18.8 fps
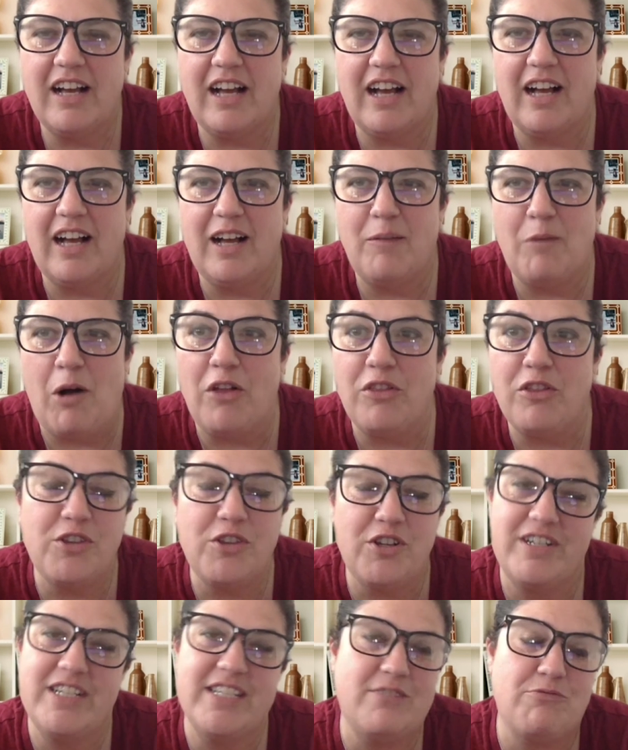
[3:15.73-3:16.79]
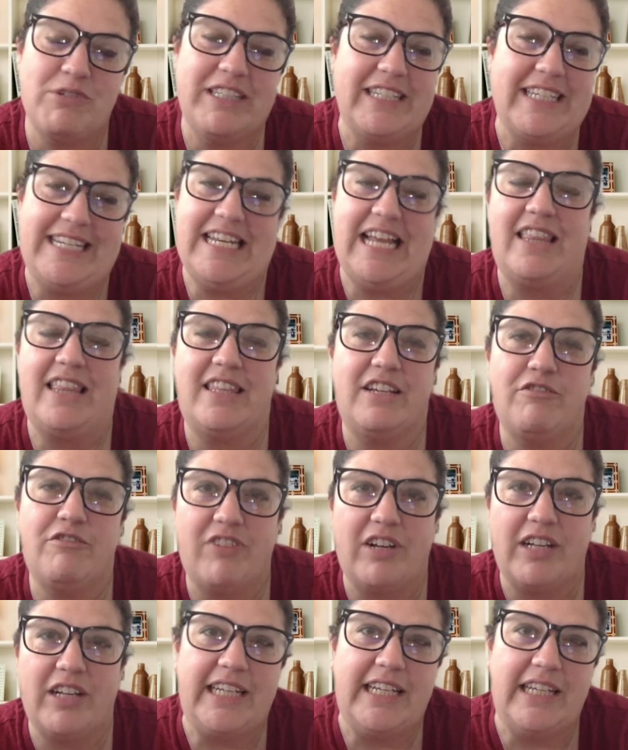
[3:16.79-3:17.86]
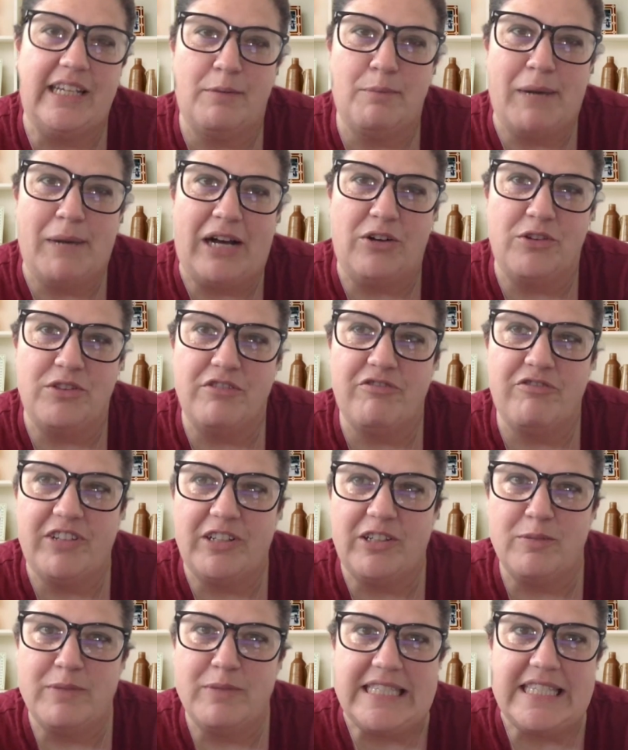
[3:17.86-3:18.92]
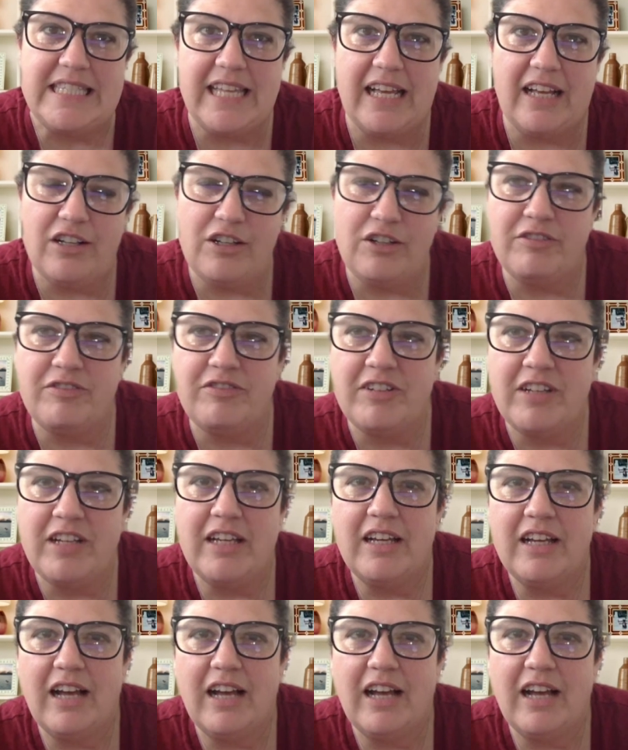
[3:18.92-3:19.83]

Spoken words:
Although there is really nothing funny about the film itself.